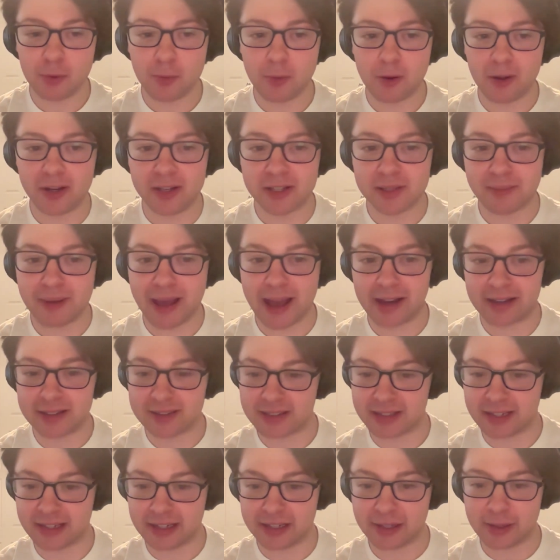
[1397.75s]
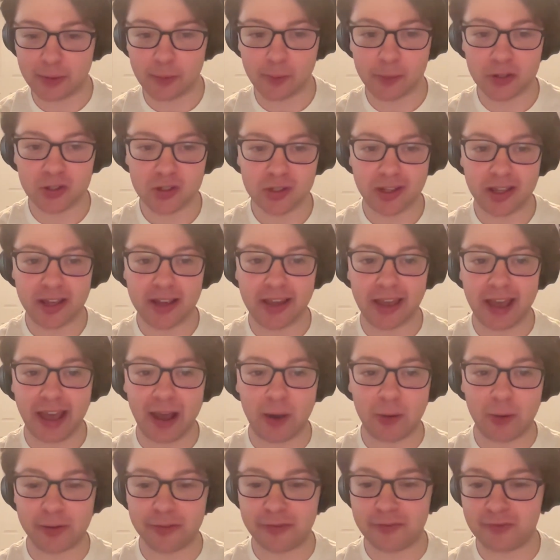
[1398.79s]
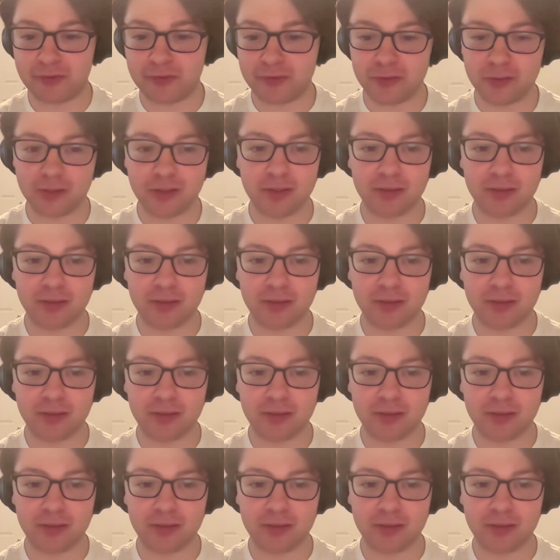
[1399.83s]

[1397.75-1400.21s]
one is Maxine, which like out of